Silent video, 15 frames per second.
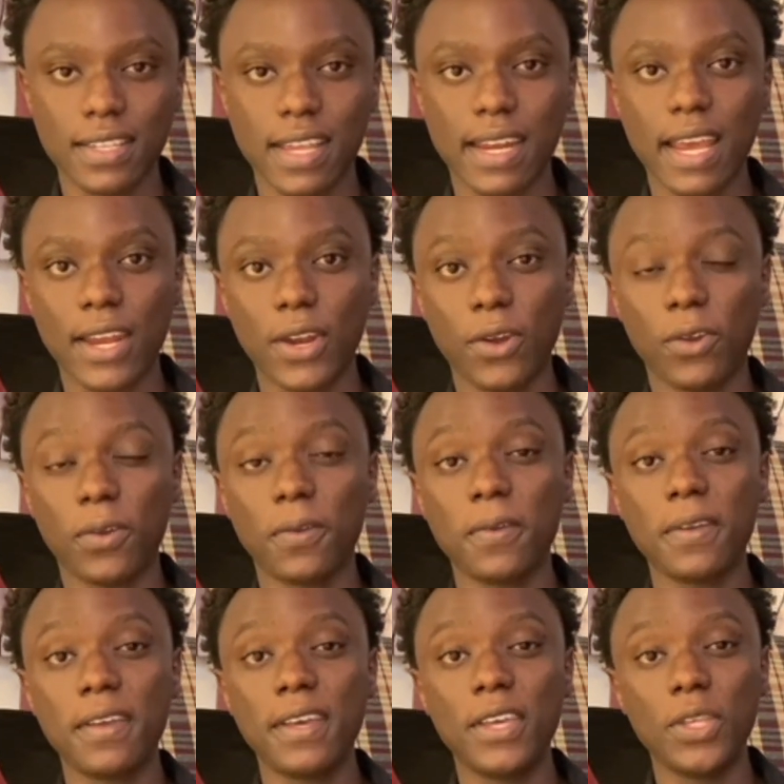And I know
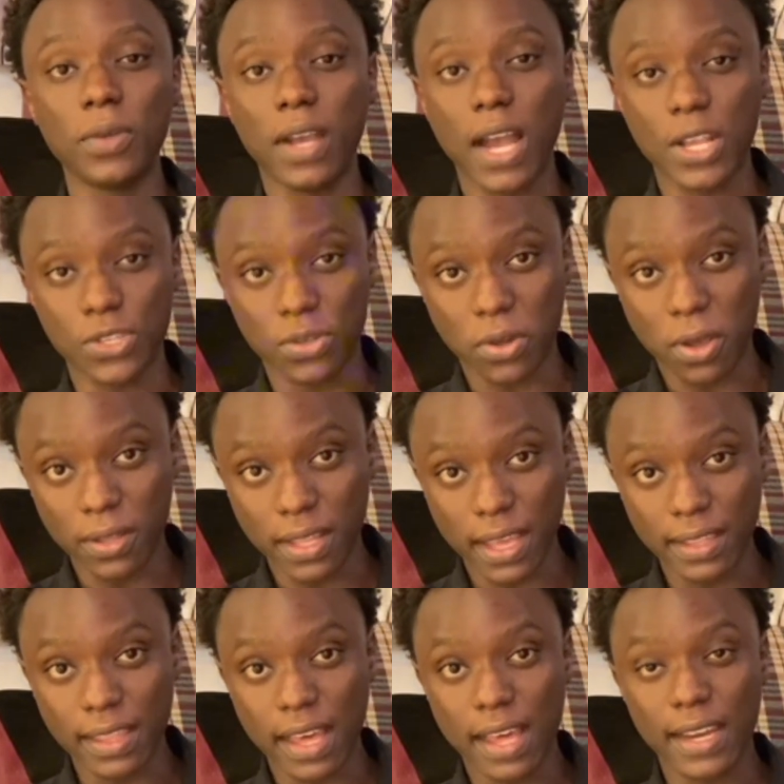you guys are not like
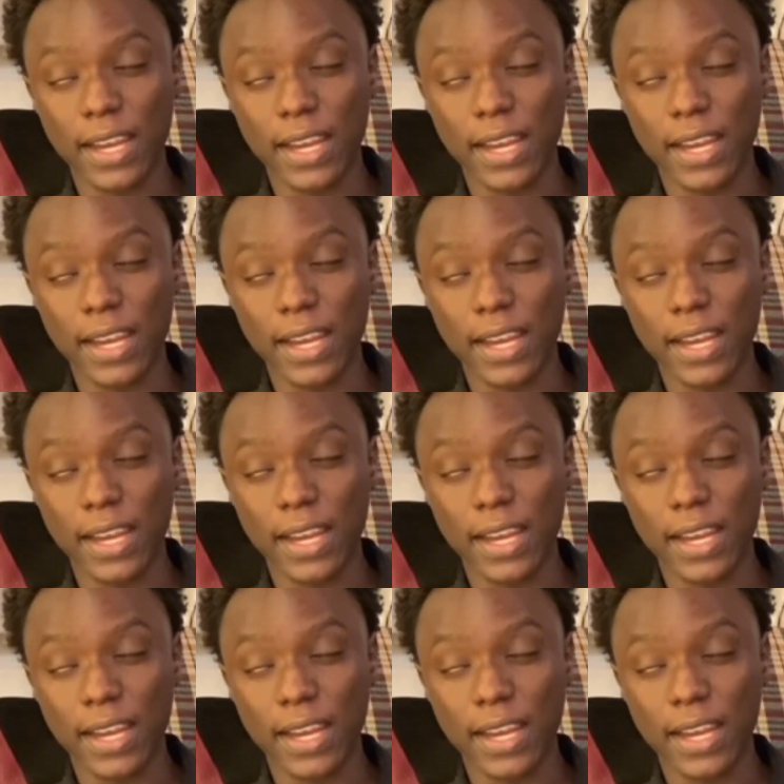that.